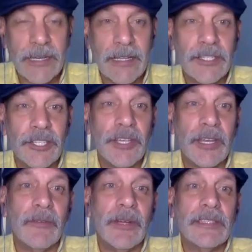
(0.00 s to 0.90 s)
Nancy
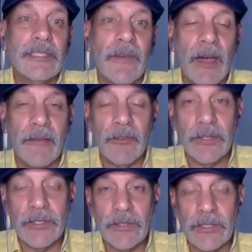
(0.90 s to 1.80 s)
Jean reads five
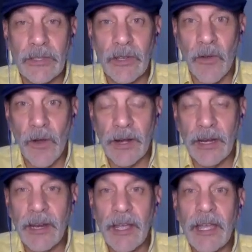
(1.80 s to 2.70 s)
crystals in the
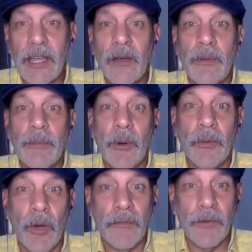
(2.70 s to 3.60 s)
garden. We
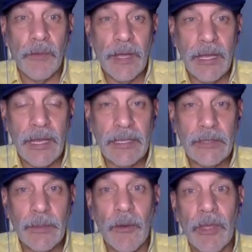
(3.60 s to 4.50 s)
both offer
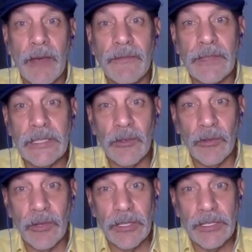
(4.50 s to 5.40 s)
readings. We both have physical
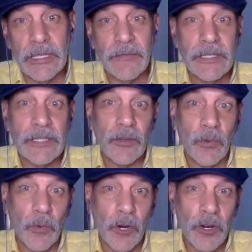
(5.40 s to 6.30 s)
goods in the
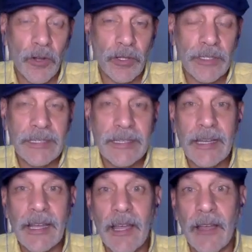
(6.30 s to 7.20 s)
physical world
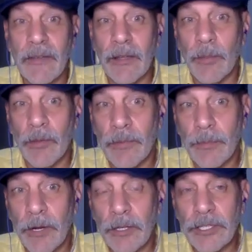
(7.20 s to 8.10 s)
available for
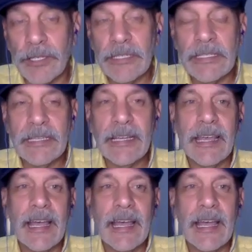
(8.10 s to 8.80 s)
purchase.